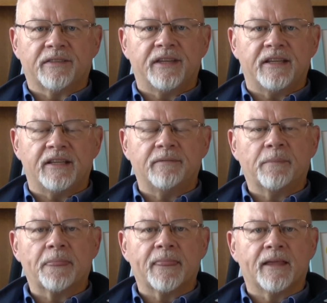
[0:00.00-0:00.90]
the
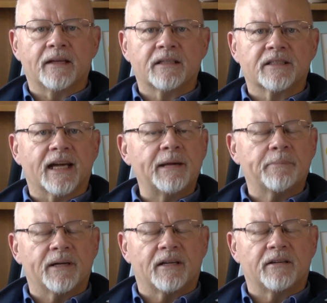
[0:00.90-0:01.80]

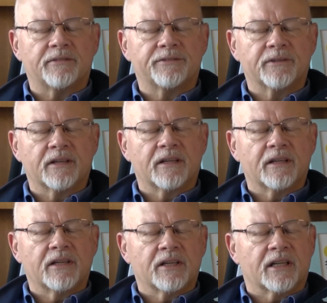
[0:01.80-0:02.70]
type of
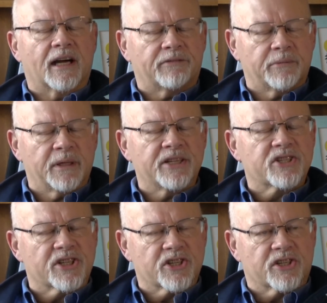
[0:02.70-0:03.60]
government
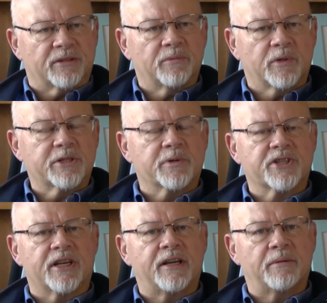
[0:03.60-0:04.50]
system, which
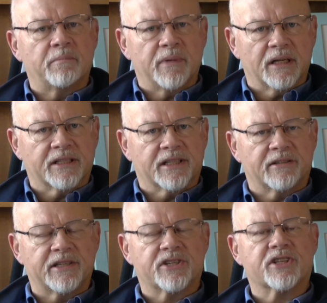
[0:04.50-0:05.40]
was a
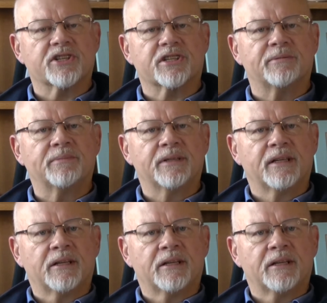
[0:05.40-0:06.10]
military system,